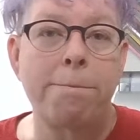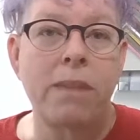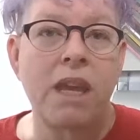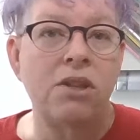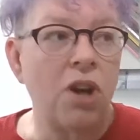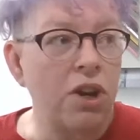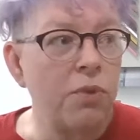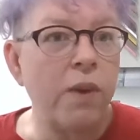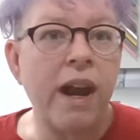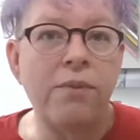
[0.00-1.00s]
Started
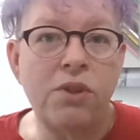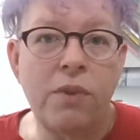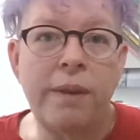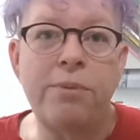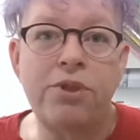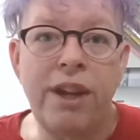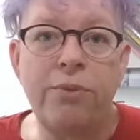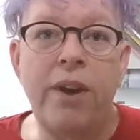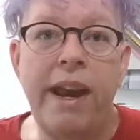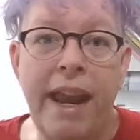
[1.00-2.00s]
when I was 20%
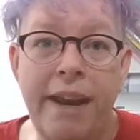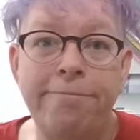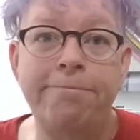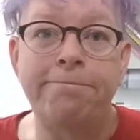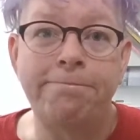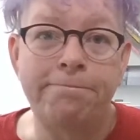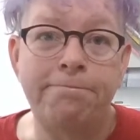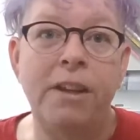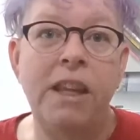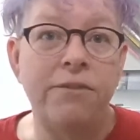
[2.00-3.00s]
ready,
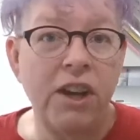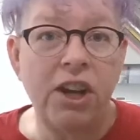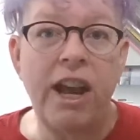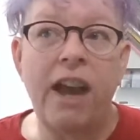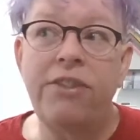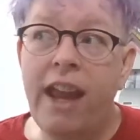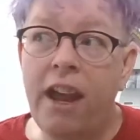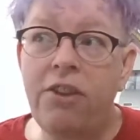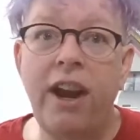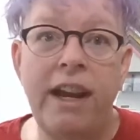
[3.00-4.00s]
and then figured out the
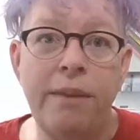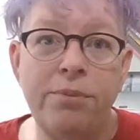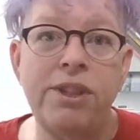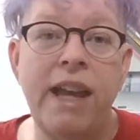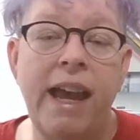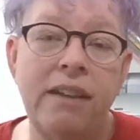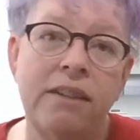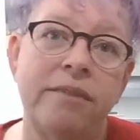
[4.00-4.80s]
other 80%.